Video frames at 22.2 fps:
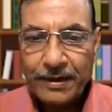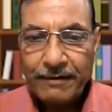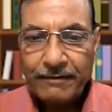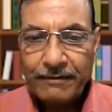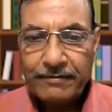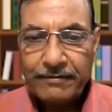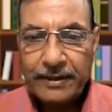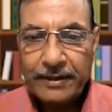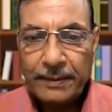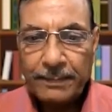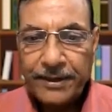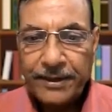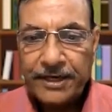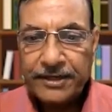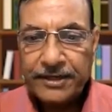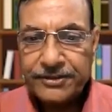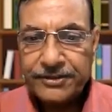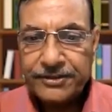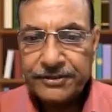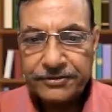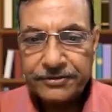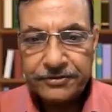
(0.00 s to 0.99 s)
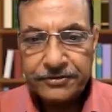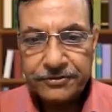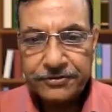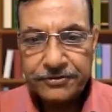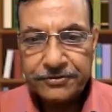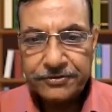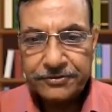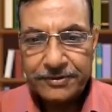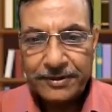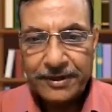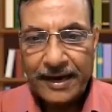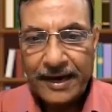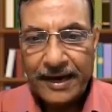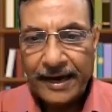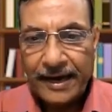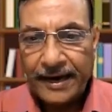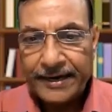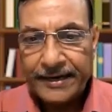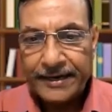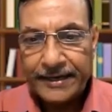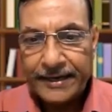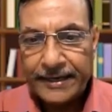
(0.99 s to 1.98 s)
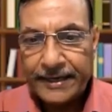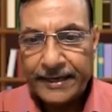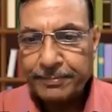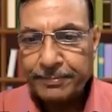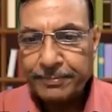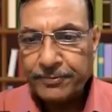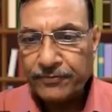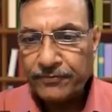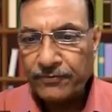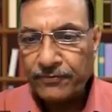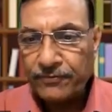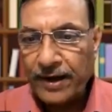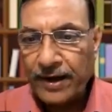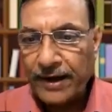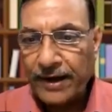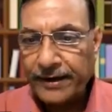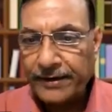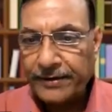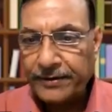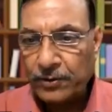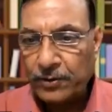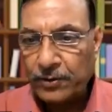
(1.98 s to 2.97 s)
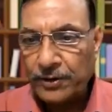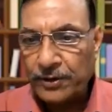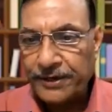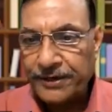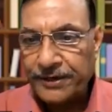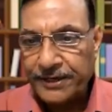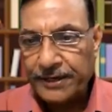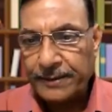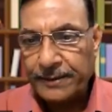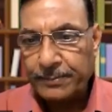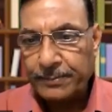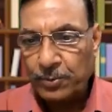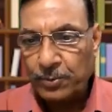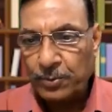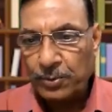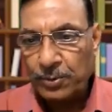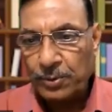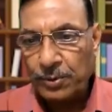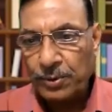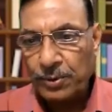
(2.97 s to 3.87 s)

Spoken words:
With the patient hand kept flat on a table